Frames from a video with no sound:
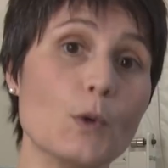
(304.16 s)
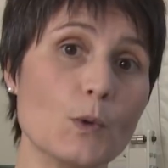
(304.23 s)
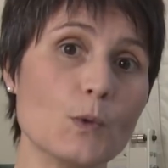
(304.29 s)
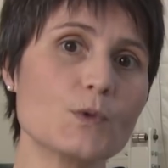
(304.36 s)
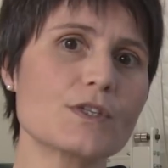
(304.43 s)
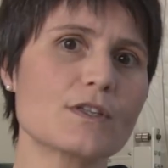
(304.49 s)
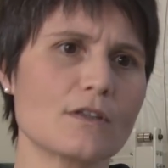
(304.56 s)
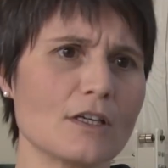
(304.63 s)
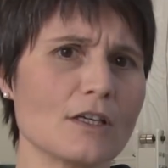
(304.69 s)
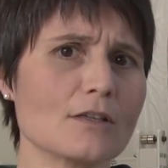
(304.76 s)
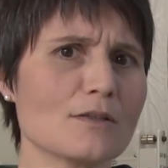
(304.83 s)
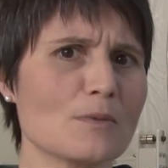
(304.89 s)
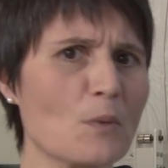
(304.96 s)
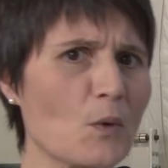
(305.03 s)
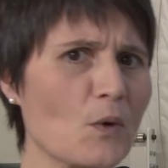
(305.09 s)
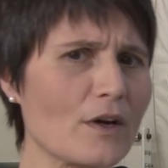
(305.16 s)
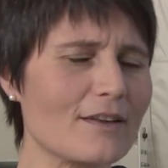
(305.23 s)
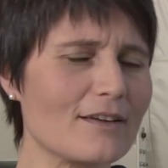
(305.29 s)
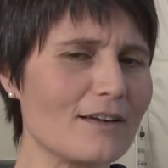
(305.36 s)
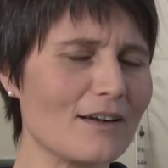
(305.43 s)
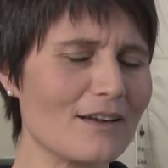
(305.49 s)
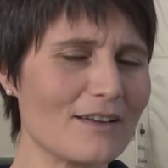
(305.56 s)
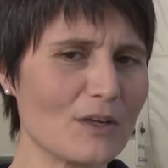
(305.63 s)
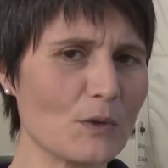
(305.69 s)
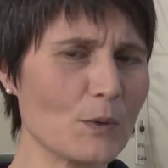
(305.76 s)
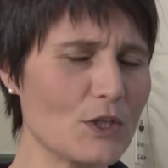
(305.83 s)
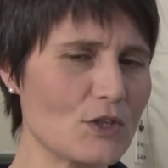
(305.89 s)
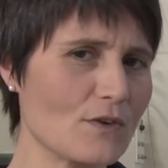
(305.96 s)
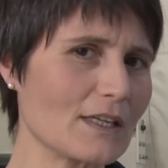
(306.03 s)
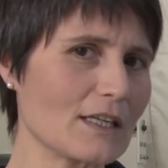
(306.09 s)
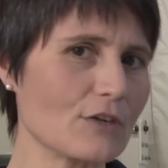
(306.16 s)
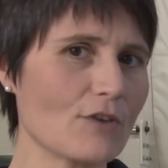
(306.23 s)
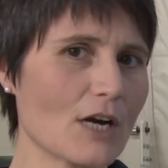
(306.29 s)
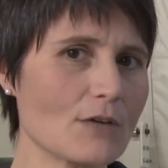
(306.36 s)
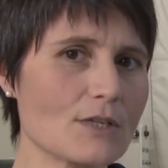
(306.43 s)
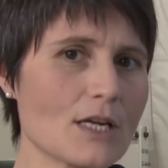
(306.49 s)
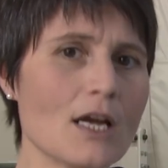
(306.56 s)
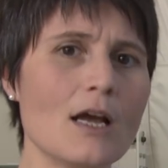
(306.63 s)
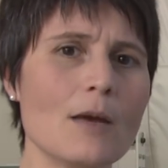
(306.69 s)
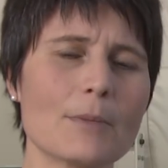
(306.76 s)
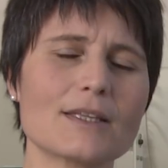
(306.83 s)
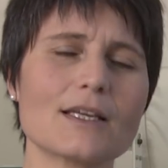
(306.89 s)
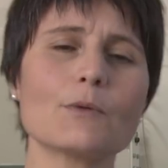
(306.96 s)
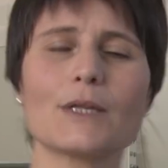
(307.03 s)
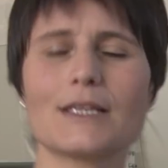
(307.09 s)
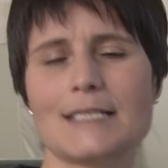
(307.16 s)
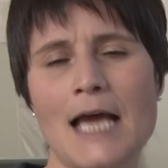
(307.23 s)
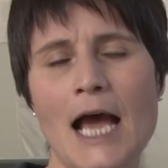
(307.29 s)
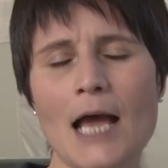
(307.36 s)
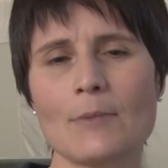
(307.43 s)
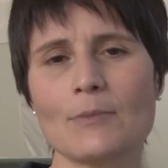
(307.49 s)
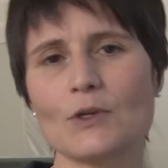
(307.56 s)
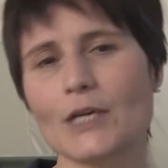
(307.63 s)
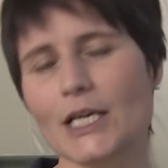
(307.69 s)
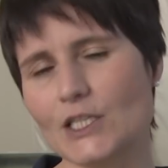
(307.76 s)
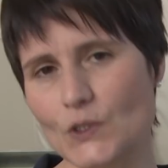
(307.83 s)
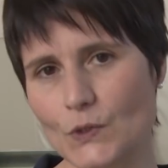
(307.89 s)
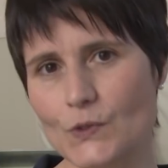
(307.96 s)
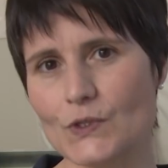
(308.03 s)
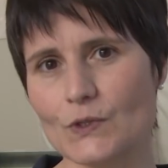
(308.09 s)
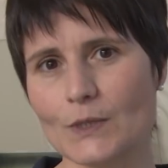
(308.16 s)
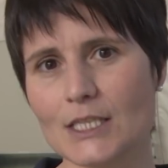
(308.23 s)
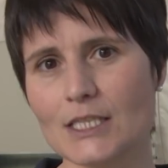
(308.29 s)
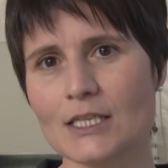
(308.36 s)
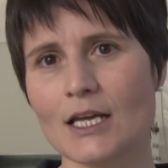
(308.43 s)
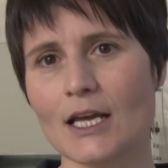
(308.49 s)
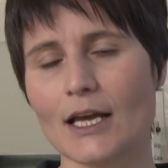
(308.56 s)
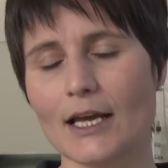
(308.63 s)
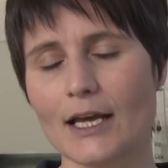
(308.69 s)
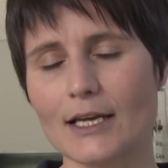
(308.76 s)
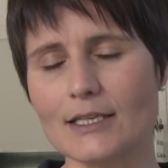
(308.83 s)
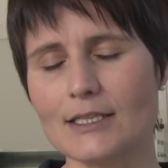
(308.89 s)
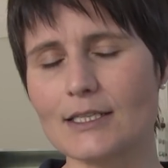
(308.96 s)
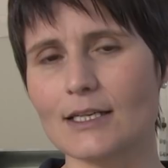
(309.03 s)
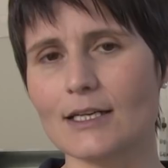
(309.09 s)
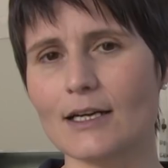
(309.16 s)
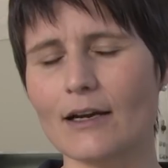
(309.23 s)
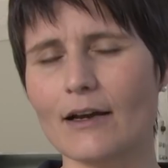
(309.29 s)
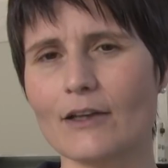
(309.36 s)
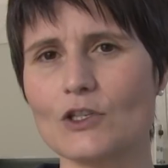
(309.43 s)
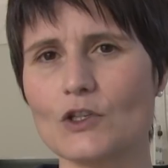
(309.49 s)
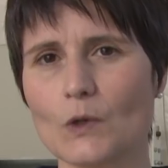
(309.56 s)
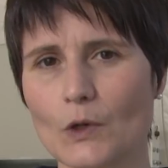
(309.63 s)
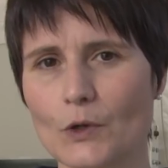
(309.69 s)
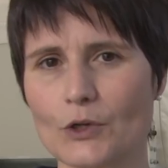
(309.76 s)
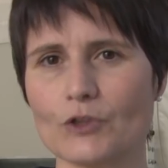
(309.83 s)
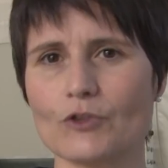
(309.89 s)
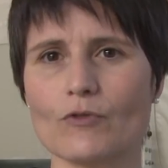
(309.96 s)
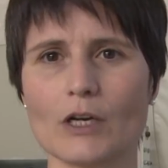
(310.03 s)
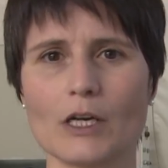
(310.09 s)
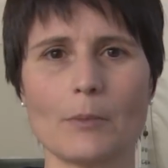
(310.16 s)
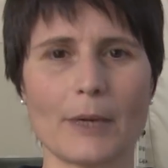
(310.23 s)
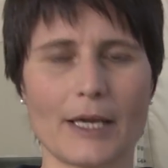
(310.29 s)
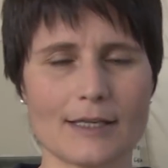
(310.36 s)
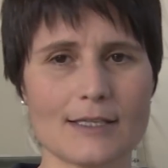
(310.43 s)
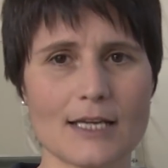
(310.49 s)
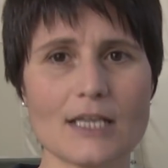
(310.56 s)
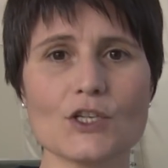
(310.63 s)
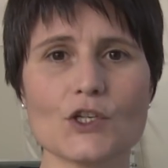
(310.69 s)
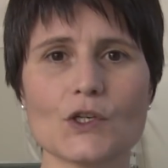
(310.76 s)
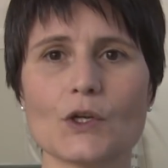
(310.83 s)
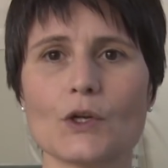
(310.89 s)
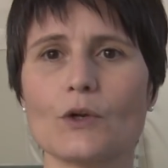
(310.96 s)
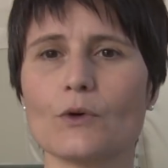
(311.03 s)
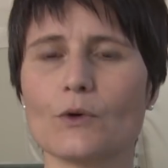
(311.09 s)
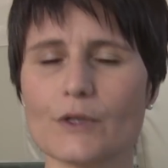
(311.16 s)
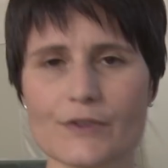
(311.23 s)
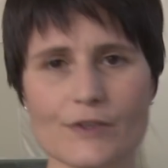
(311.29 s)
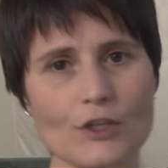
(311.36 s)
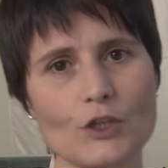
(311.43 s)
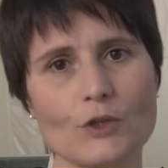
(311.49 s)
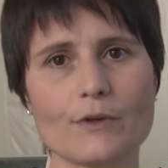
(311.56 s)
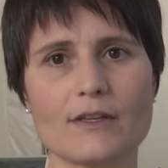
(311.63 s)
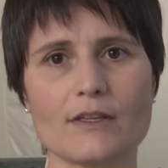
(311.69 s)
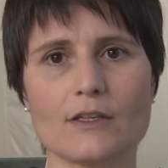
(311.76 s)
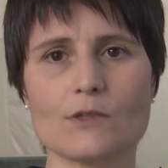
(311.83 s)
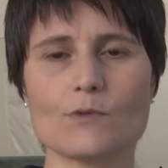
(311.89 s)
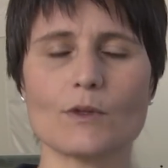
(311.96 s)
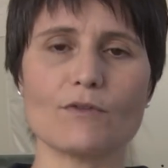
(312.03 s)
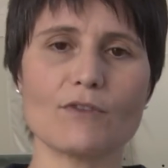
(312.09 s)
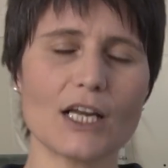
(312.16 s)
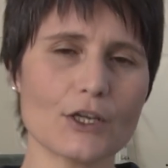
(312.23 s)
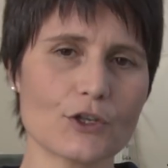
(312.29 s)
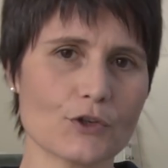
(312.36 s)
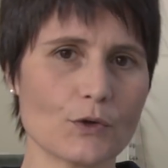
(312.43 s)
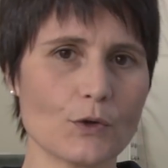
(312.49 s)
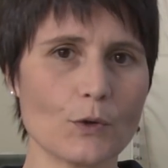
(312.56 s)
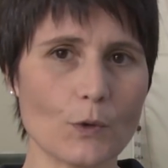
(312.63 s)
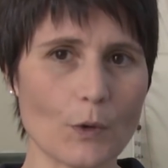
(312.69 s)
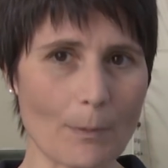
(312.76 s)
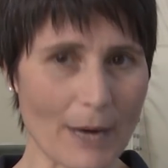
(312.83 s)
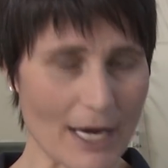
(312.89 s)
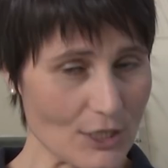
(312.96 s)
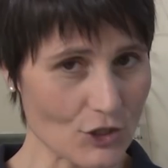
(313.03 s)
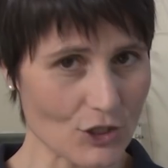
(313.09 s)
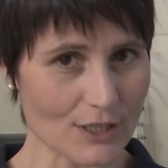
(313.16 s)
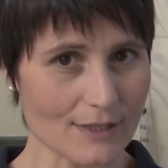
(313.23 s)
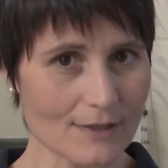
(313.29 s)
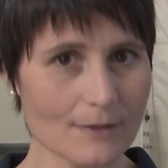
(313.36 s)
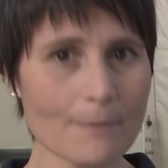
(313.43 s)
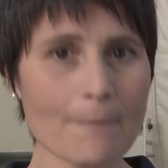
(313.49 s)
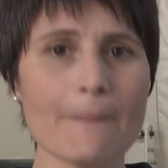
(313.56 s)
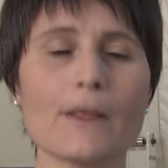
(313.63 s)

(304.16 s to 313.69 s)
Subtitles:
lose things more than we do on the ground. But then with time you get used to it, and you learn to really pay attention or secure things with Velcro or bungees.